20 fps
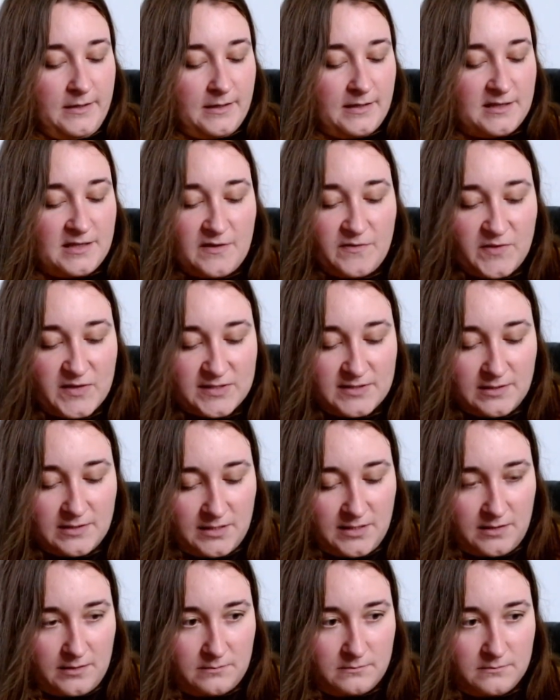And they're fun to
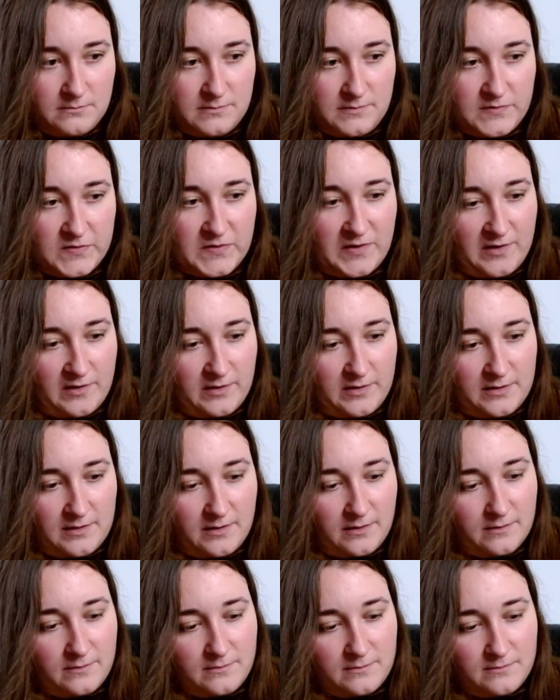knit. So, you
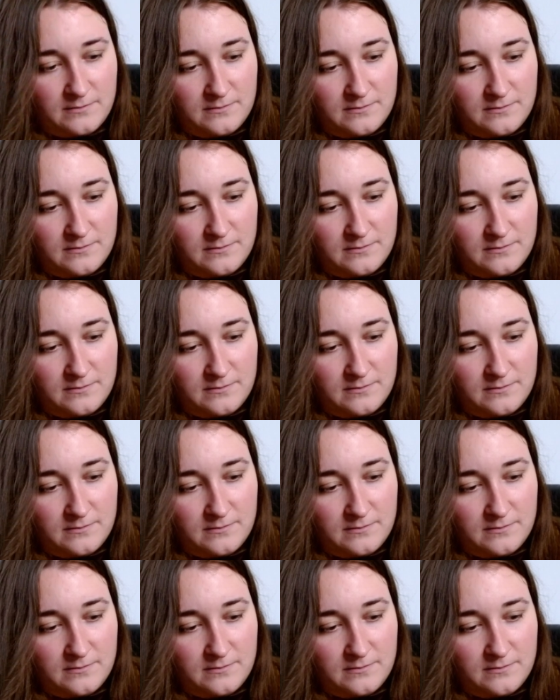know,